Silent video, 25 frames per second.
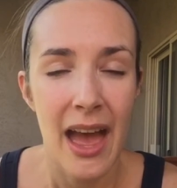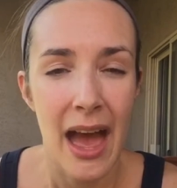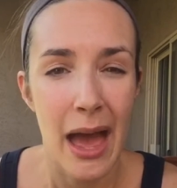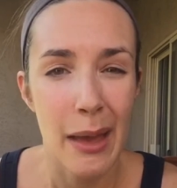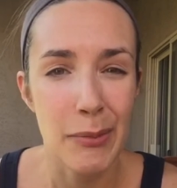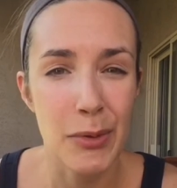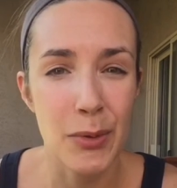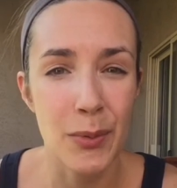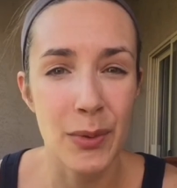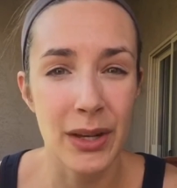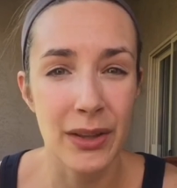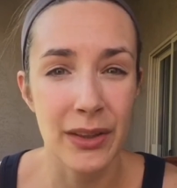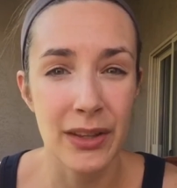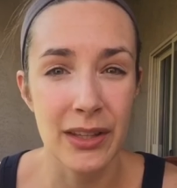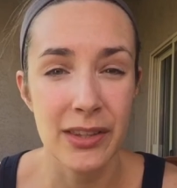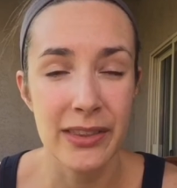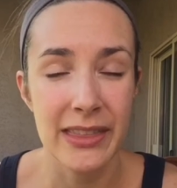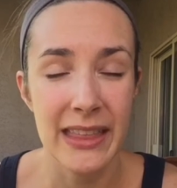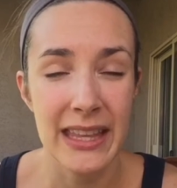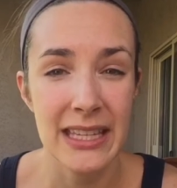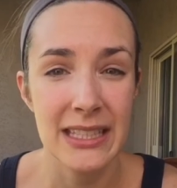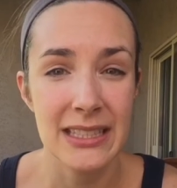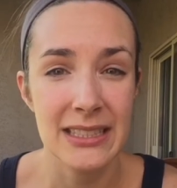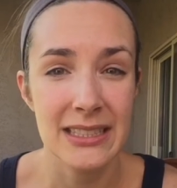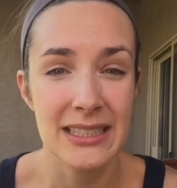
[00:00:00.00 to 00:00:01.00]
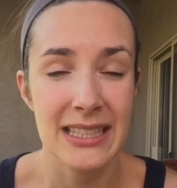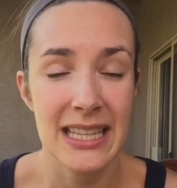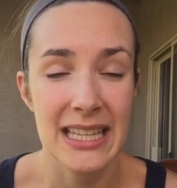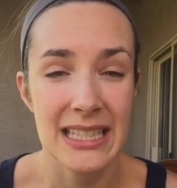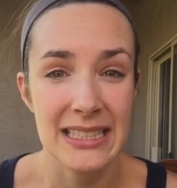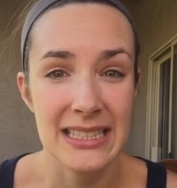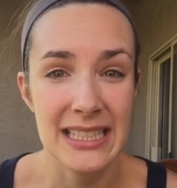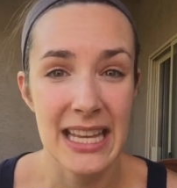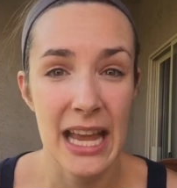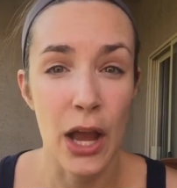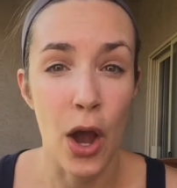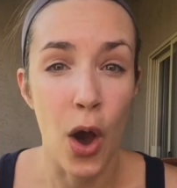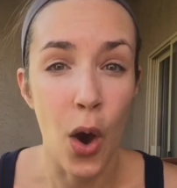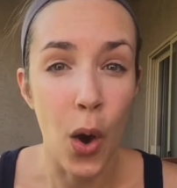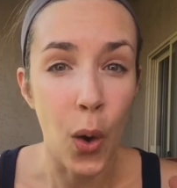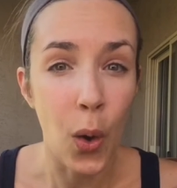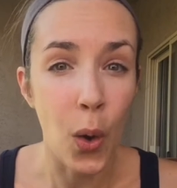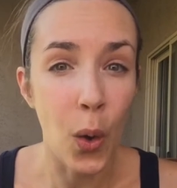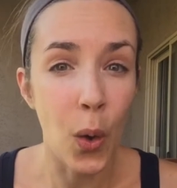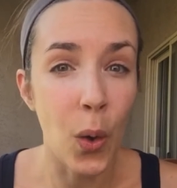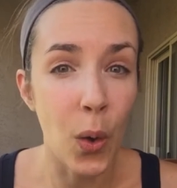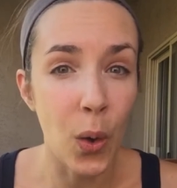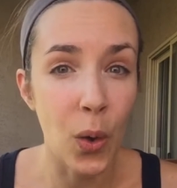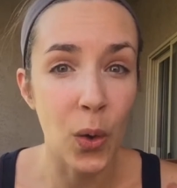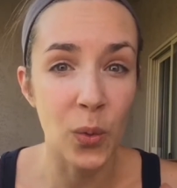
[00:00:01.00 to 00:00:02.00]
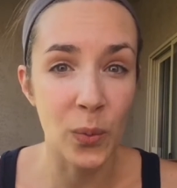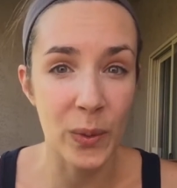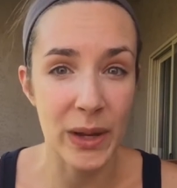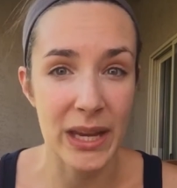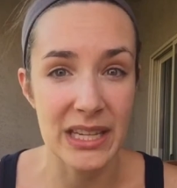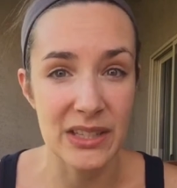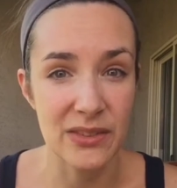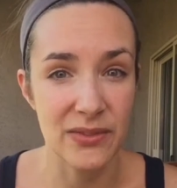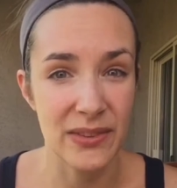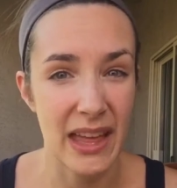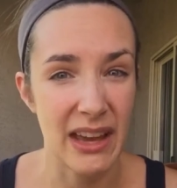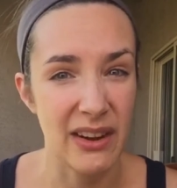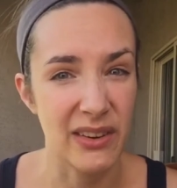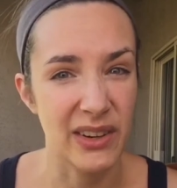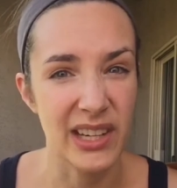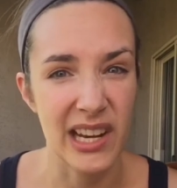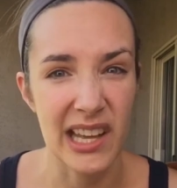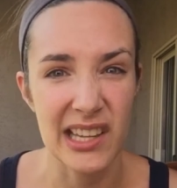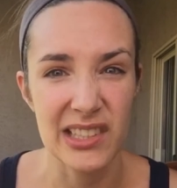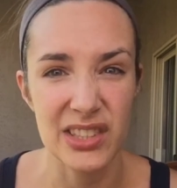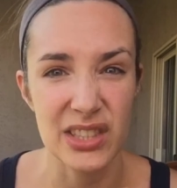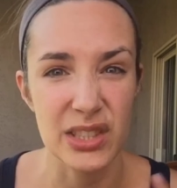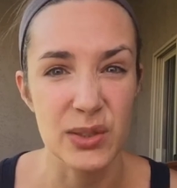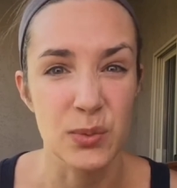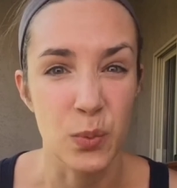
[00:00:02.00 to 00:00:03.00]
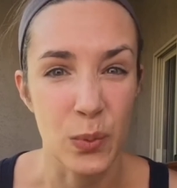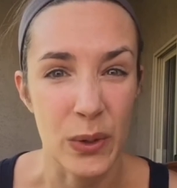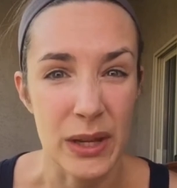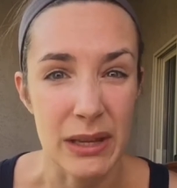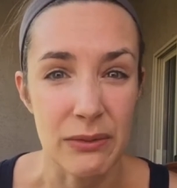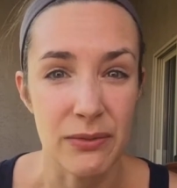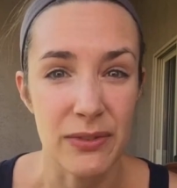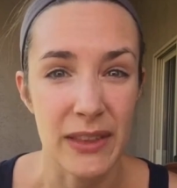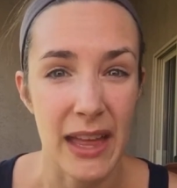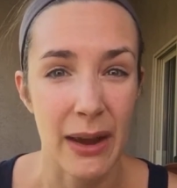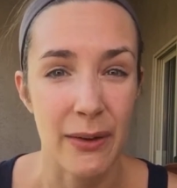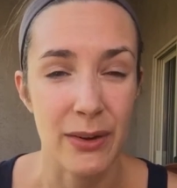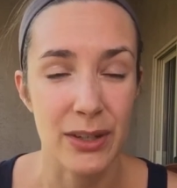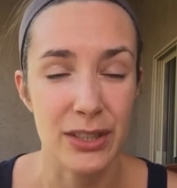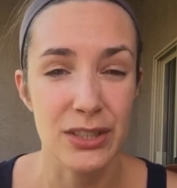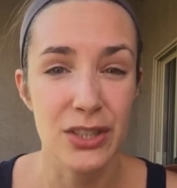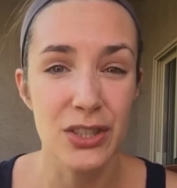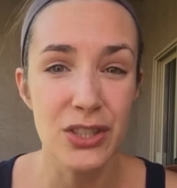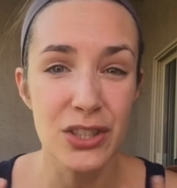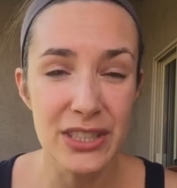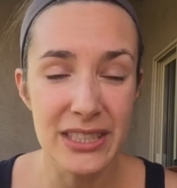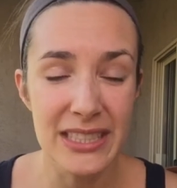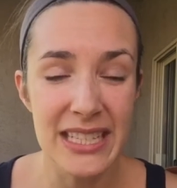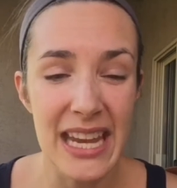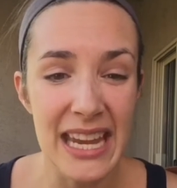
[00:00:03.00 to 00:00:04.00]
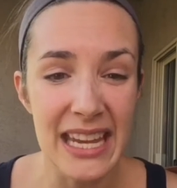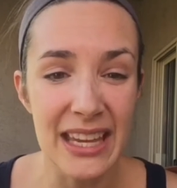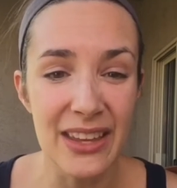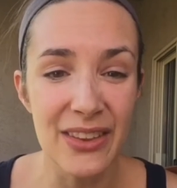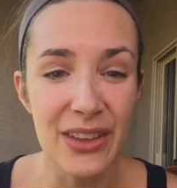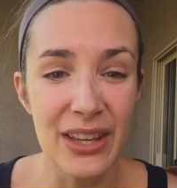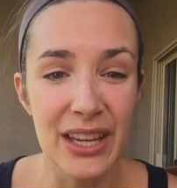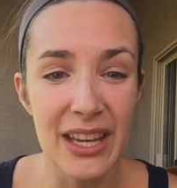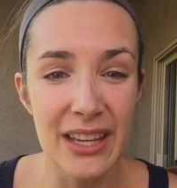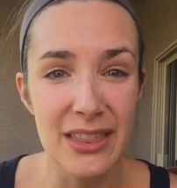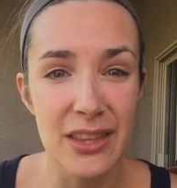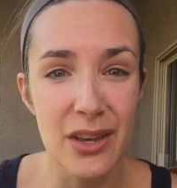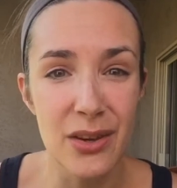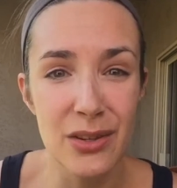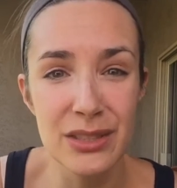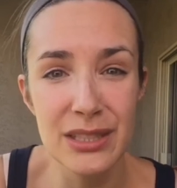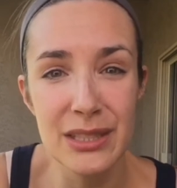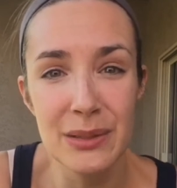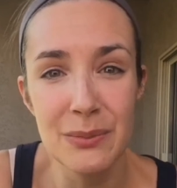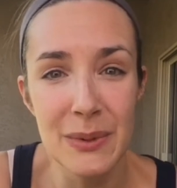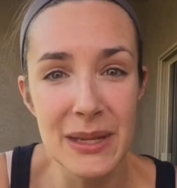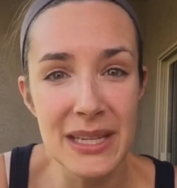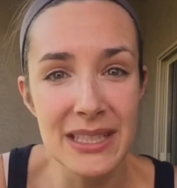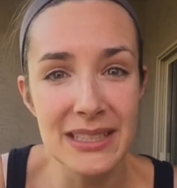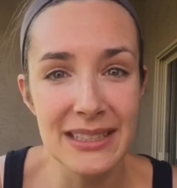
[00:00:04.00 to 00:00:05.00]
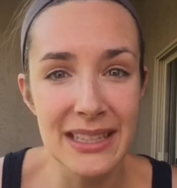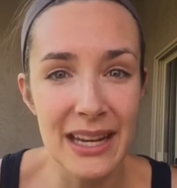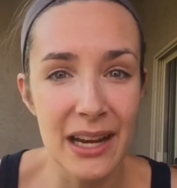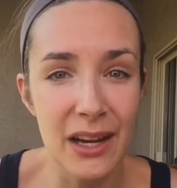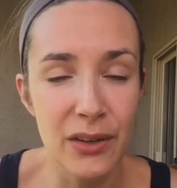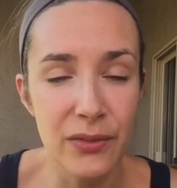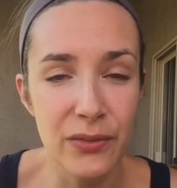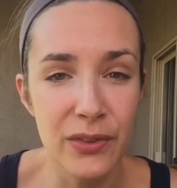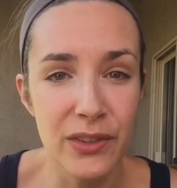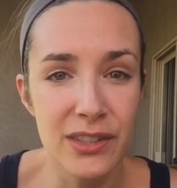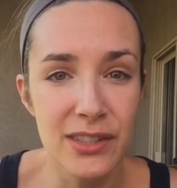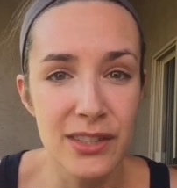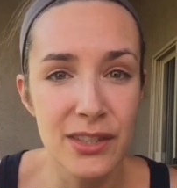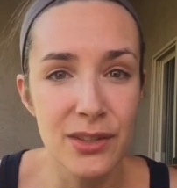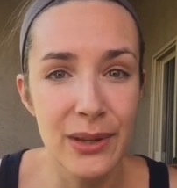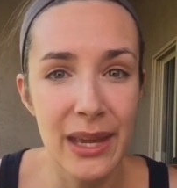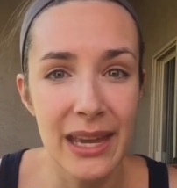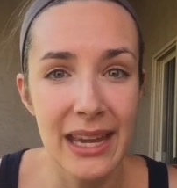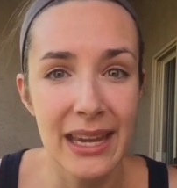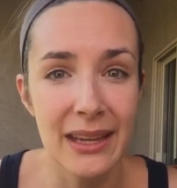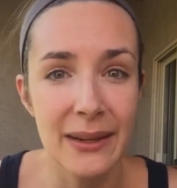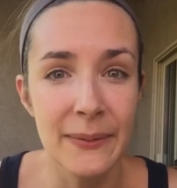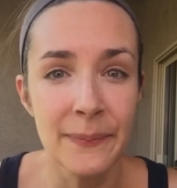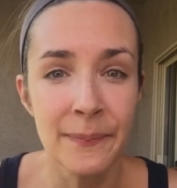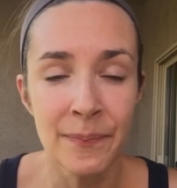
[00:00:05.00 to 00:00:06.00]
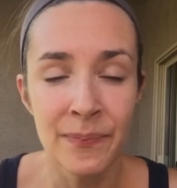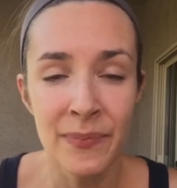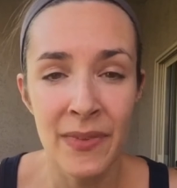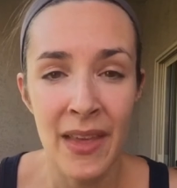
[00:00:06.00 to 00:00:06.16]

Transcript: You want to look at things that say whole wheat flour, not just wheat flour. So just take a look at those and be as careful as you can.